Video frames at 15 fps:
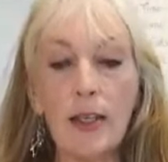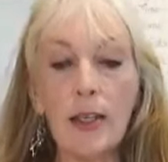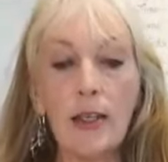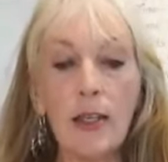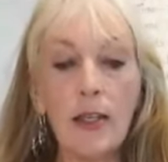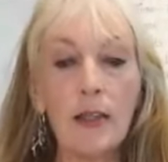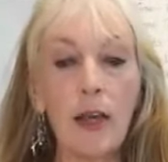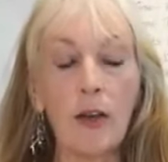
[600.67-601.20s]

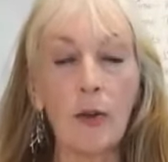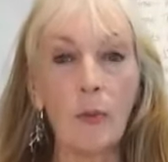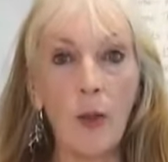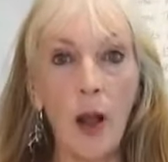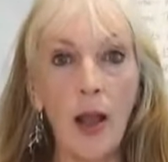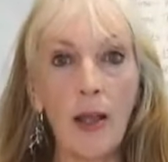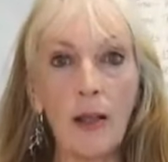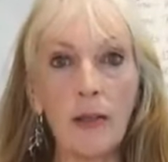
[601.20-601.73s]
eating that are
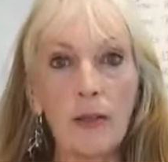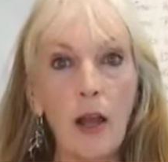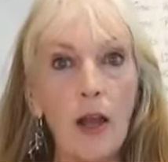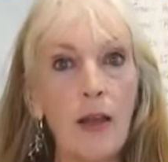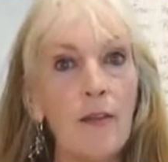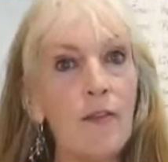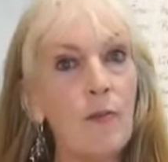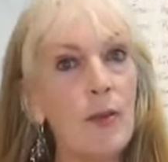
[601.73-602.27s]
wild.
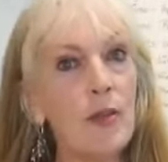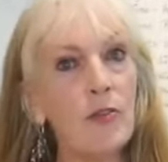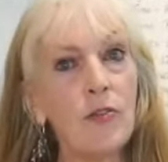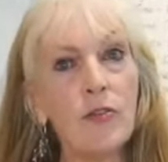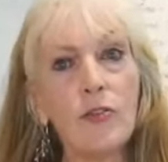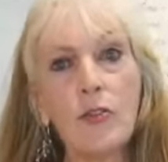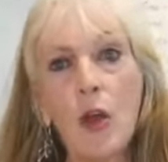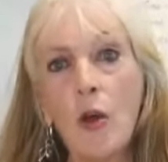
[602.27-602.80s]
I have been
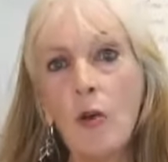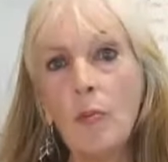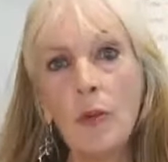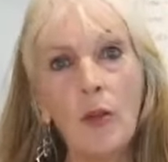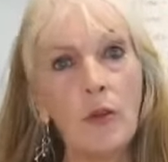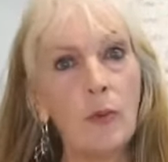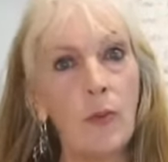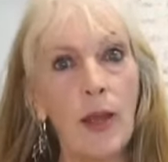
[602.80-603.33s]
so
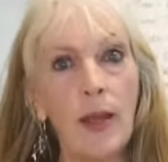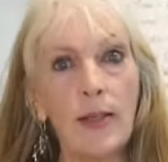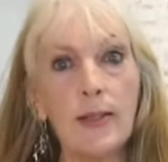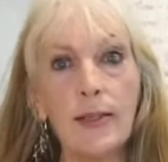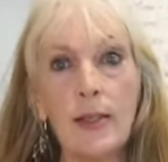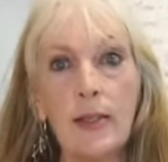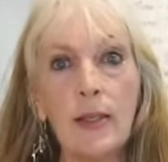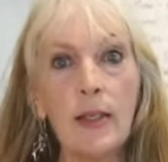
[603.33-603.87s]
blown away.
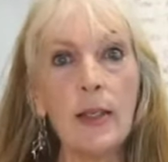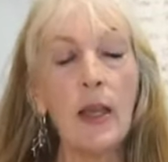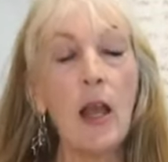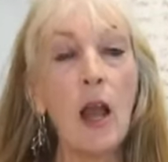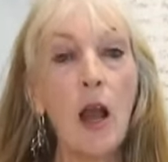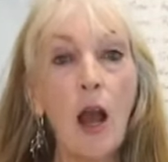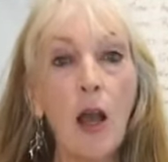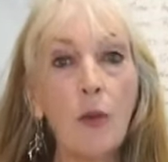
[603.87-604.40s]
Cindy,
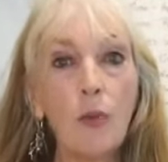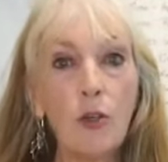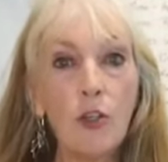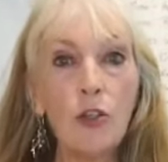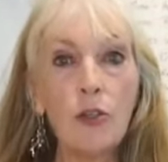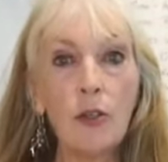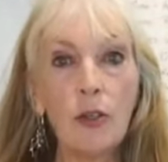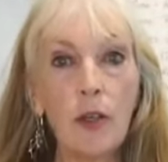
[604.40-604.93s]
I
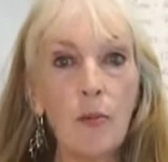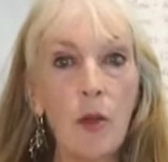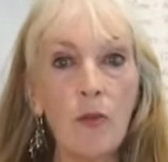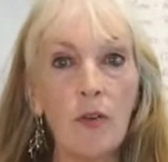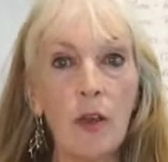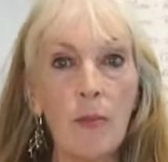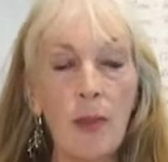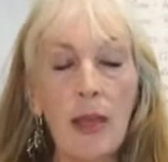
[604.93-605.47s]
wish you could come
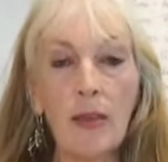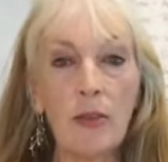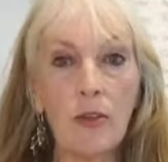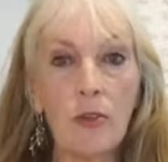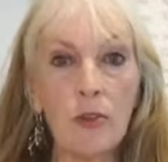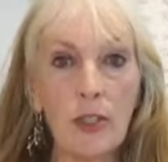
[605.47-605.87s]
over and make those